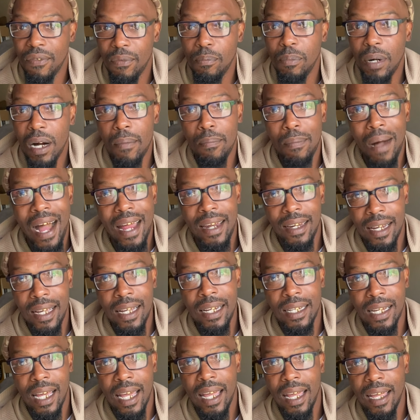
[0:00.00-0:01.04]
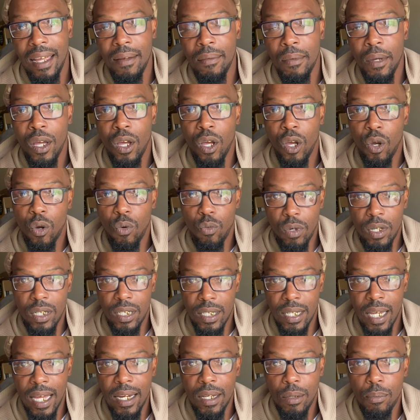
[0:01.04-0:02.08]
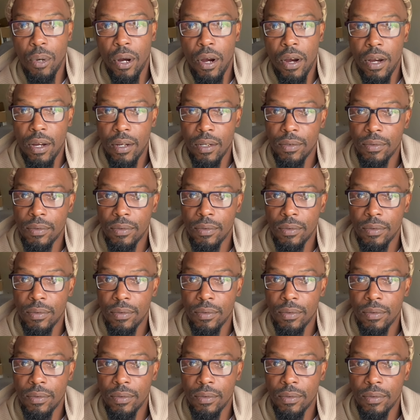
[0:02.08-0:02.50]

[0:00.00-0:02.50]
but my nickname was Teddy Bear.